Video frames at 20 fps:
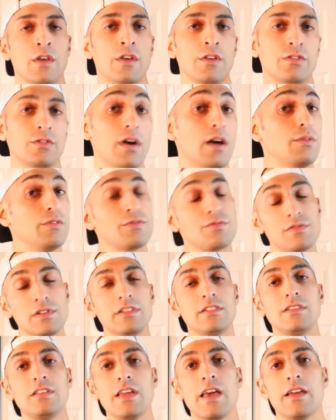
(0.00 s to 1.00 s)
So I was
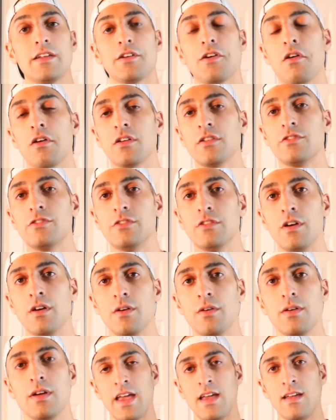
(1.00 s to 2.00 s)
recently at a card
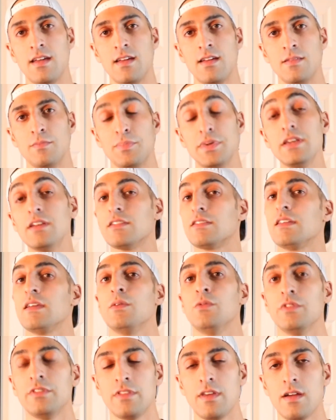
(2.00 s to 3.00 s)
show and PSA
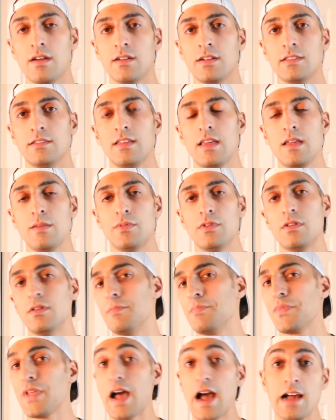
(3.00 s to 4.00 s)
was there at a table.